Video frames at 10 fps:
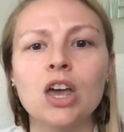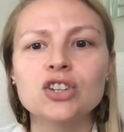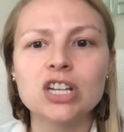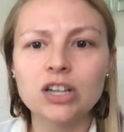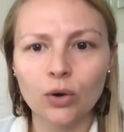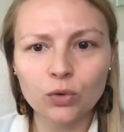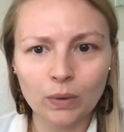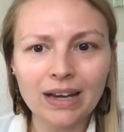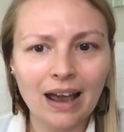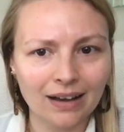She knows
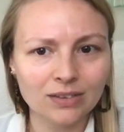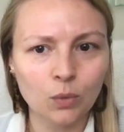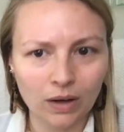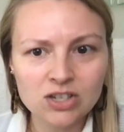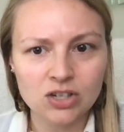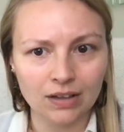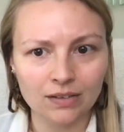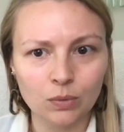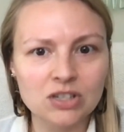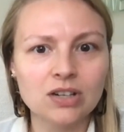when to ask
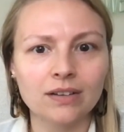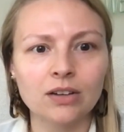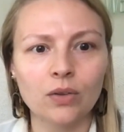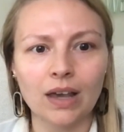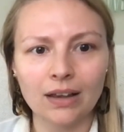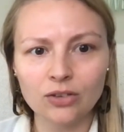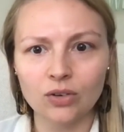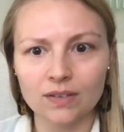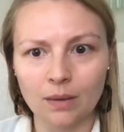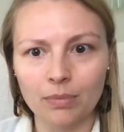questions when she doesn't know the
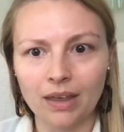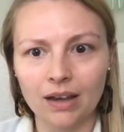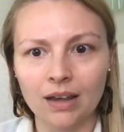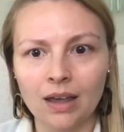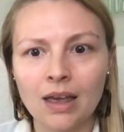answer to something.